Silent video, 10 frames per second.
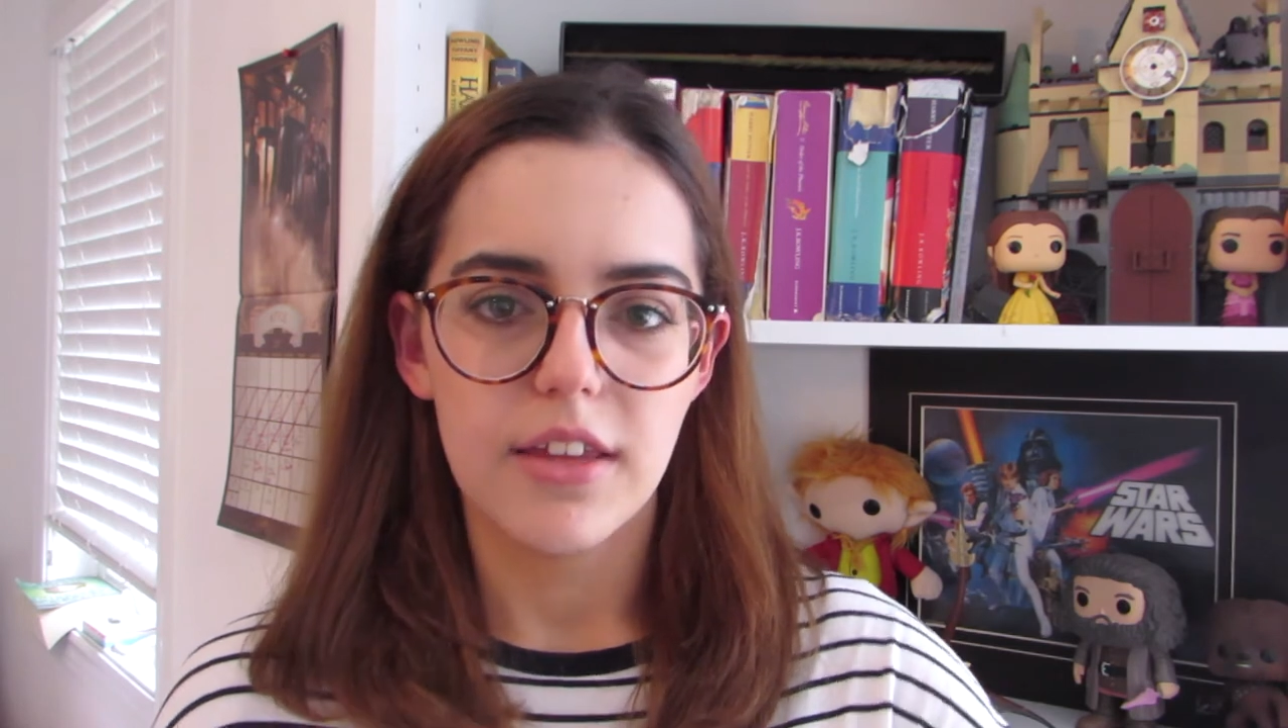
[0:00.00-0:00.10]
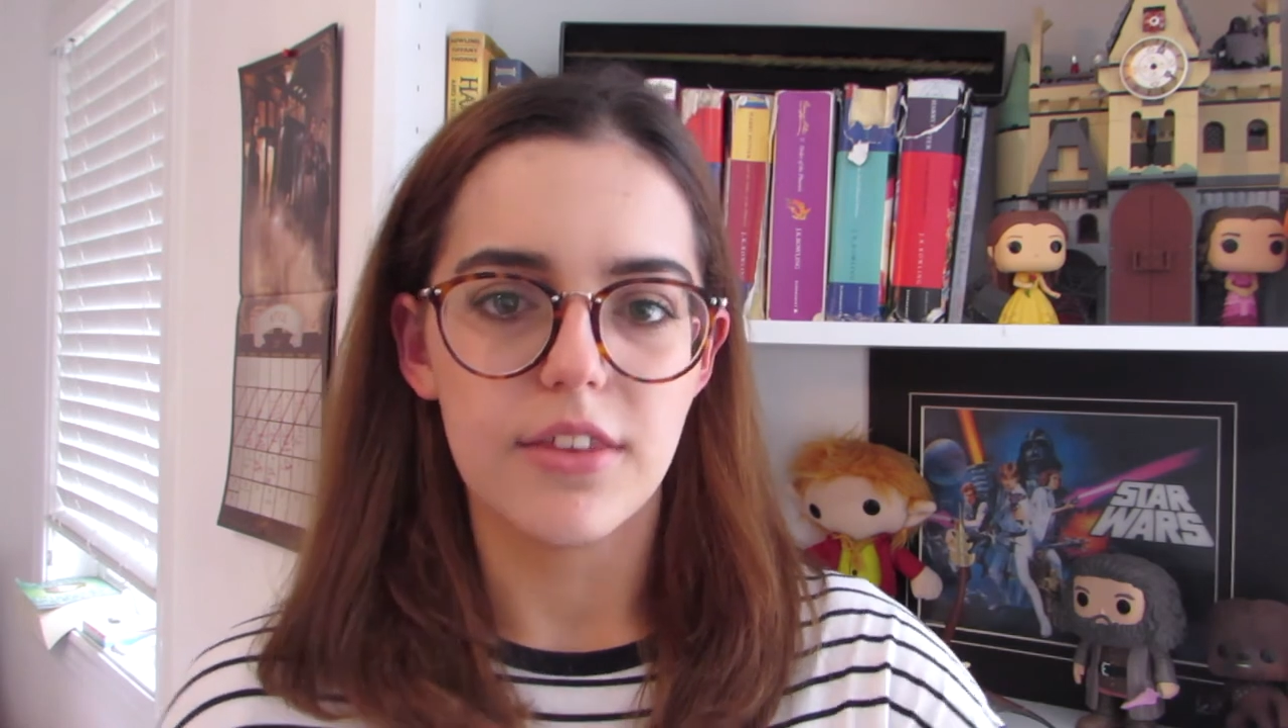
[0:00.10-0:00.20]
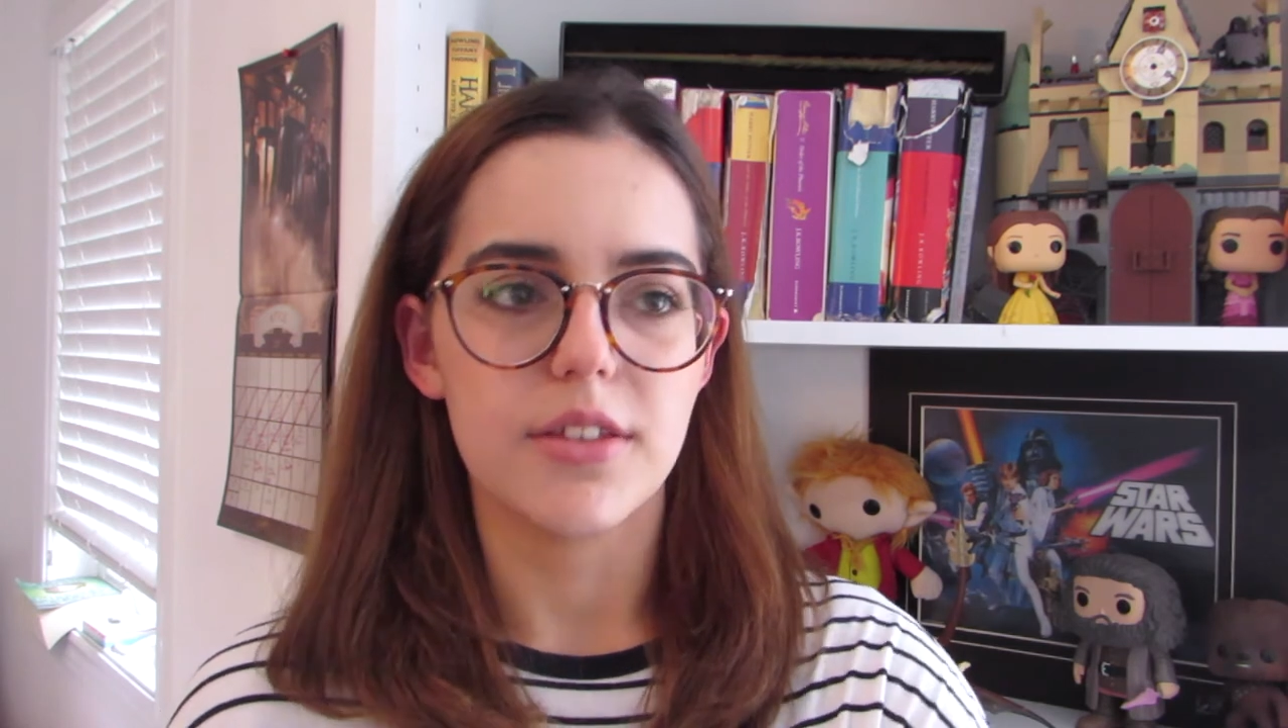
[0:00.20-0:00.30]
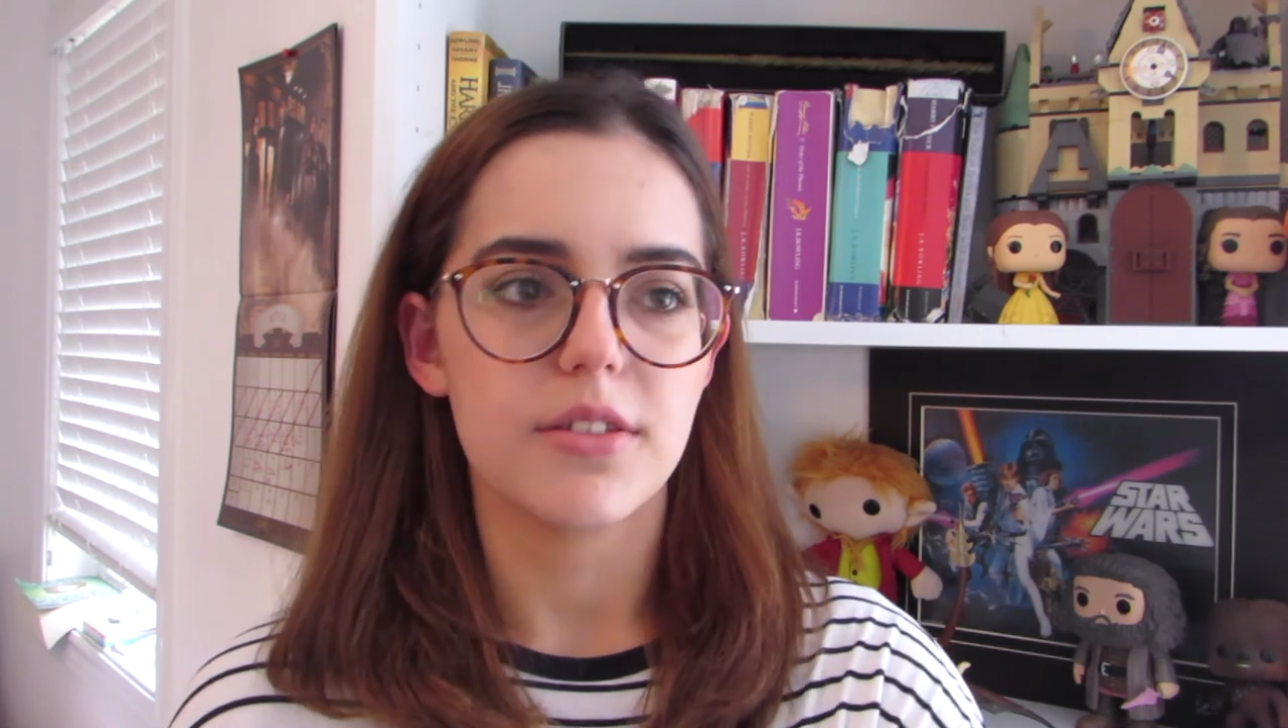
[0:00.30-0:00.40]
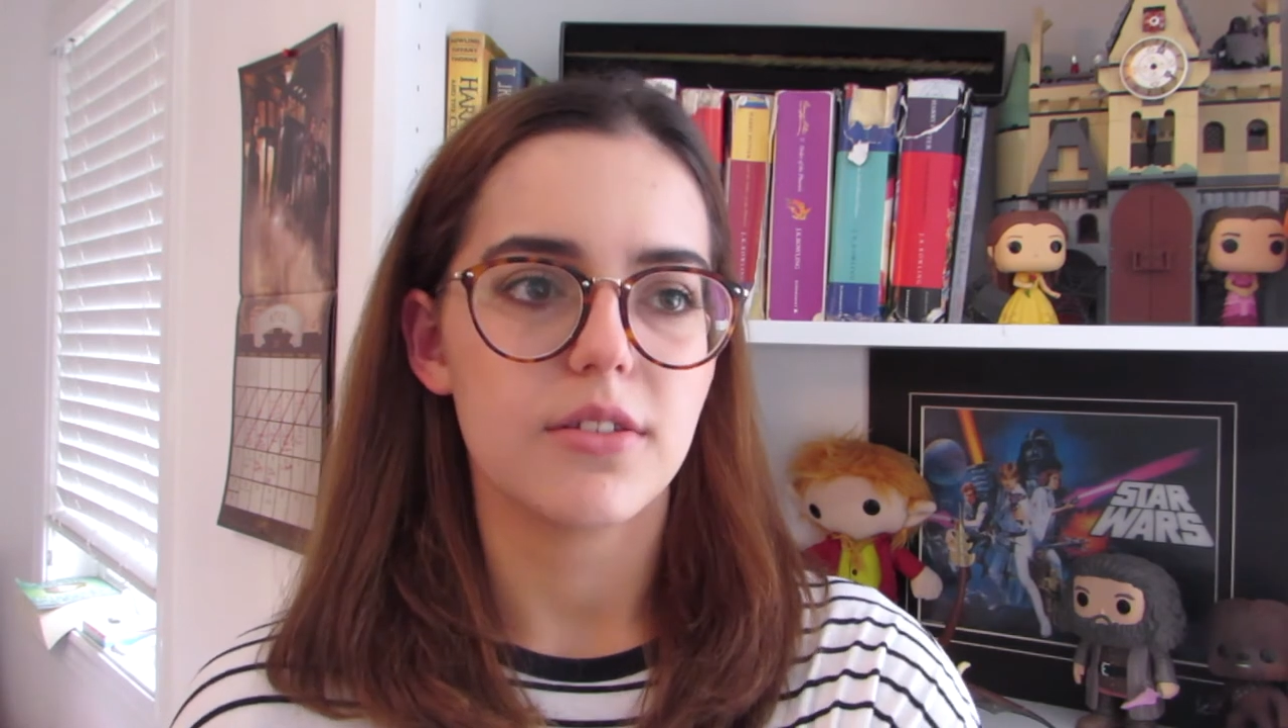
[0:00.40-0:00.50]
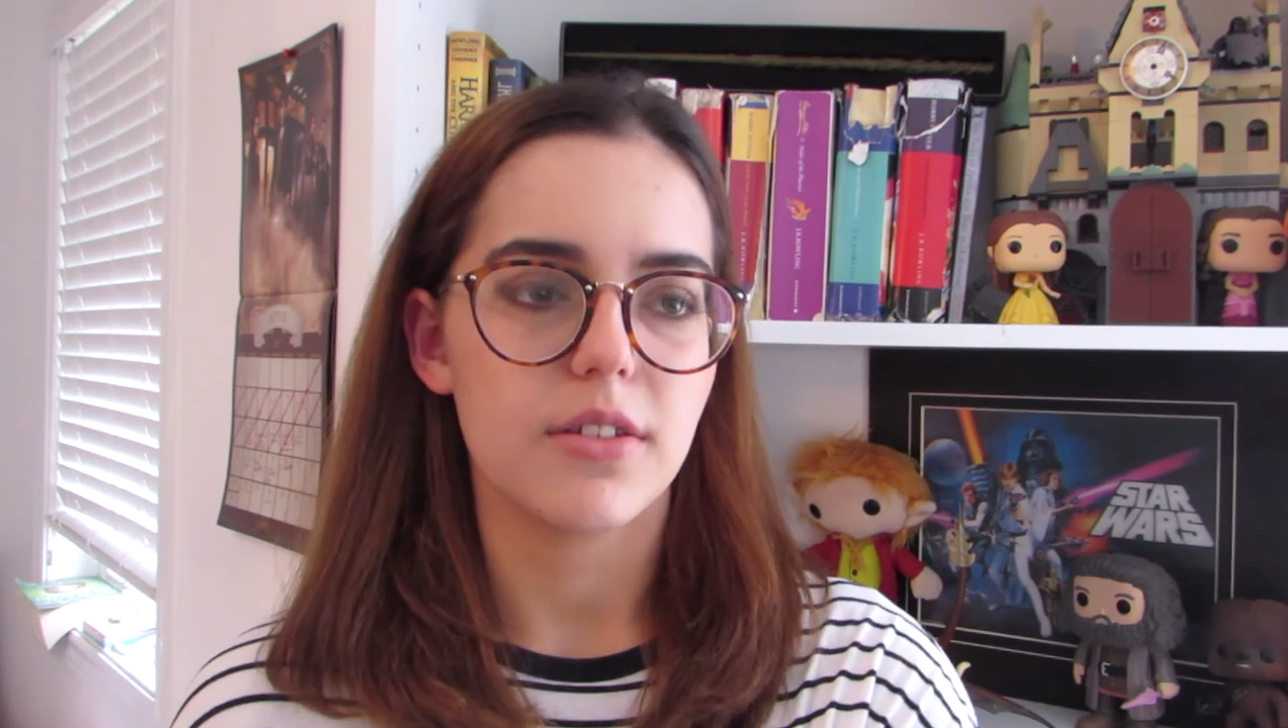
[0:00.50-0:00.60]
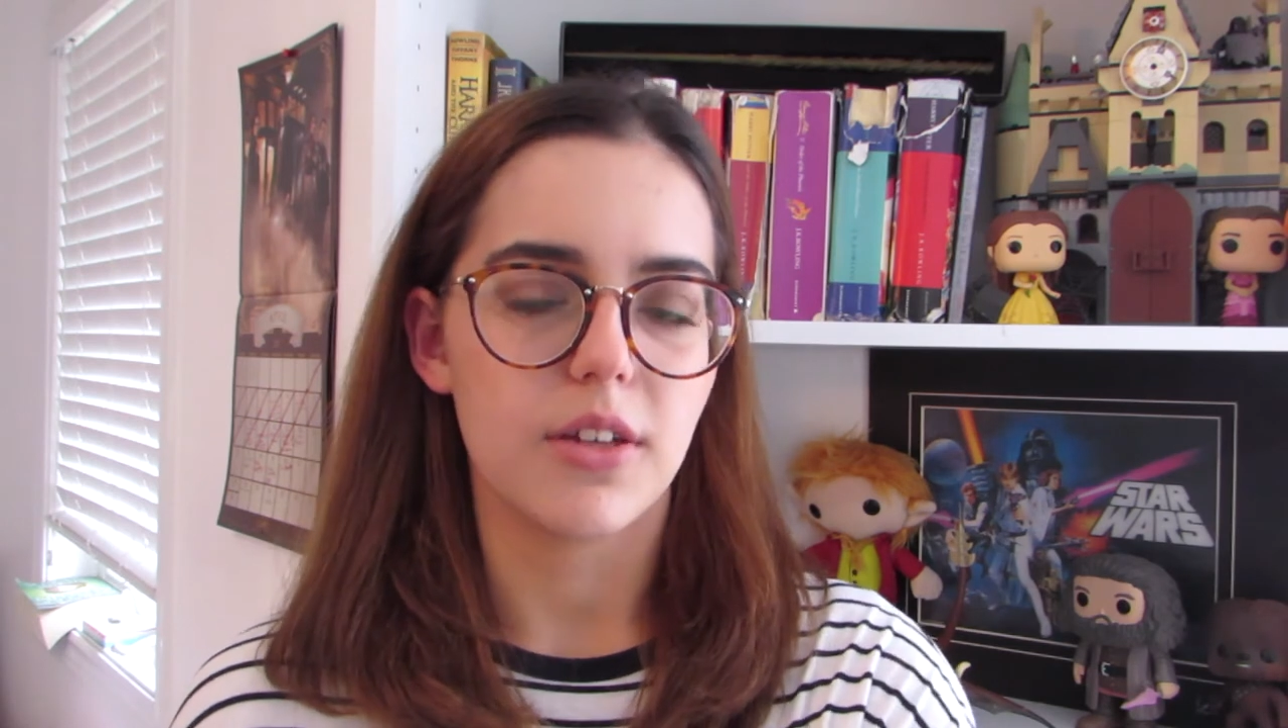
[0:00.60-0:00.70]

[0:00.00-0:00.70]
this